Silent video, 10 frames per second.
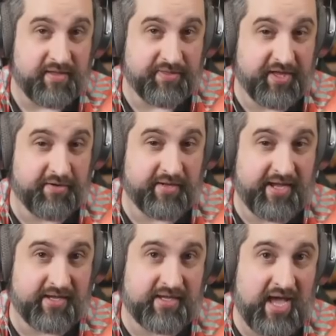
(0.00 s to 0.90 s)
that are
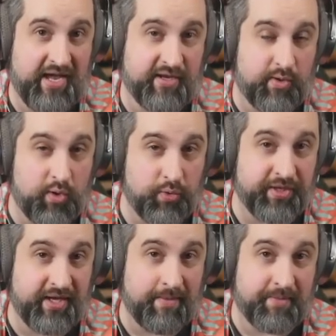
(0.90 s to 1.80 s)
like kind of
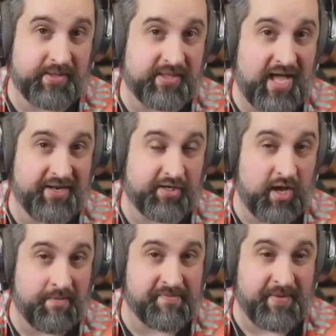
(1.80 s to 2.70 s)
holding up a lot of
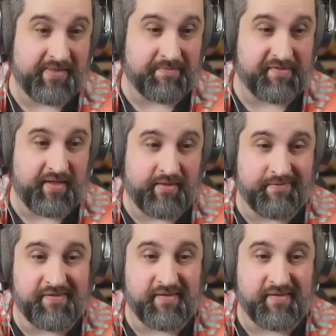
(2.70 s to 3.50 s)
comps by themselves.